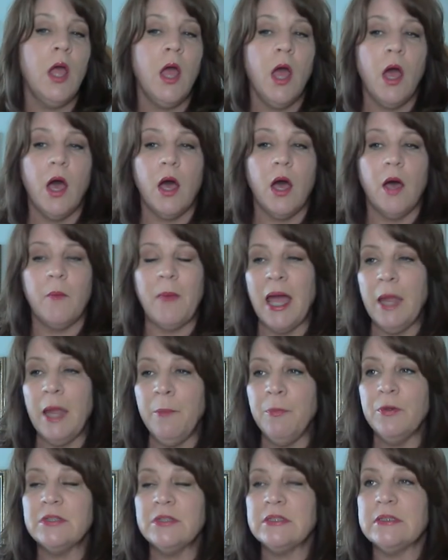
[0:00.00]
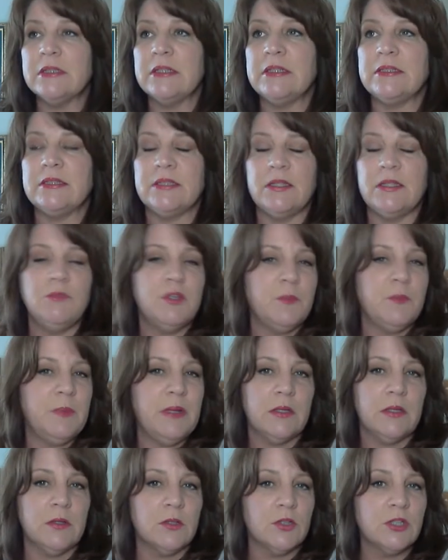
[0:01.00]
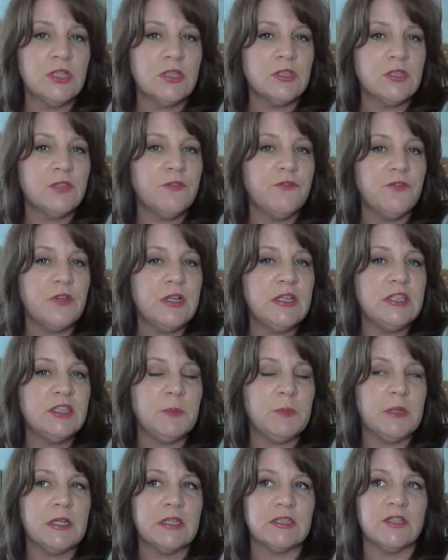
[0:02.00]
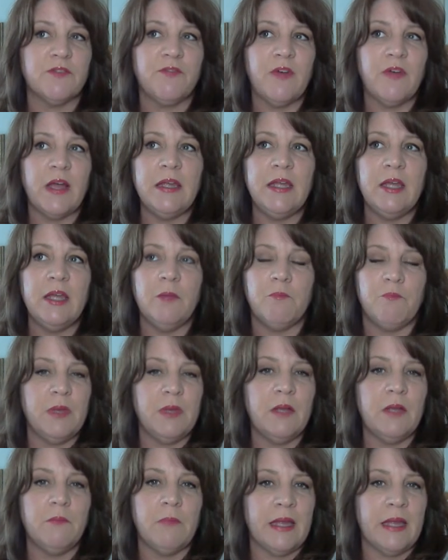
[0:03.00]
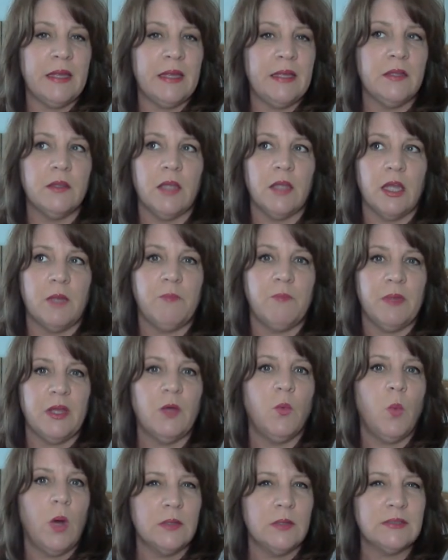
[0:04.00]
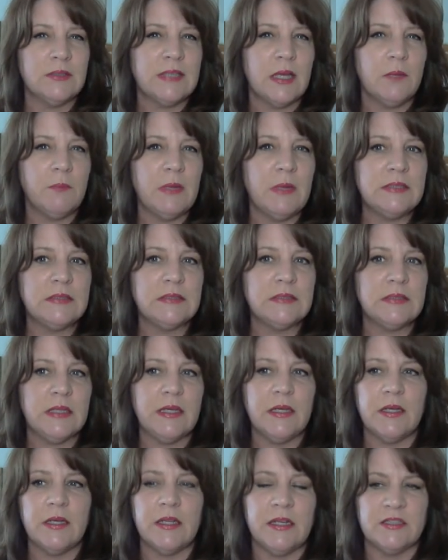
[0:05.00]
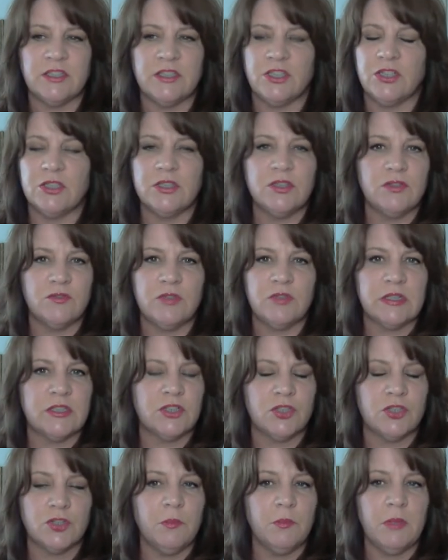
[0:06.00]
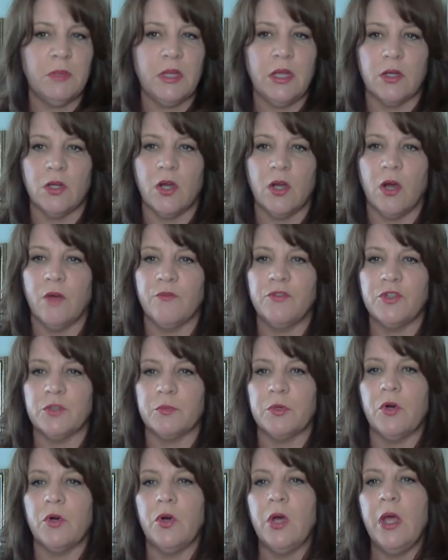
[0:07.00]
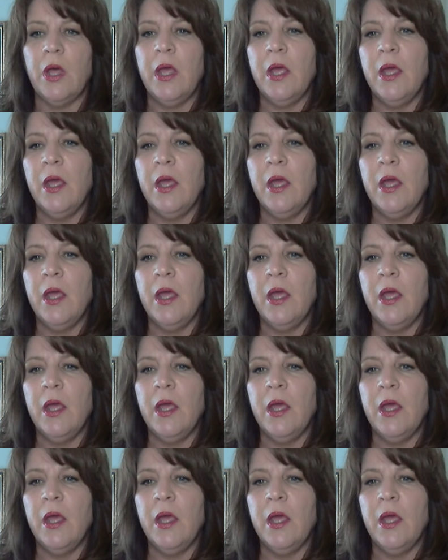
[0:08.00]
I personally seem to be allergic to fleas because if I get bit, I get like big welts on my skin and it's just extremely uncomfortable.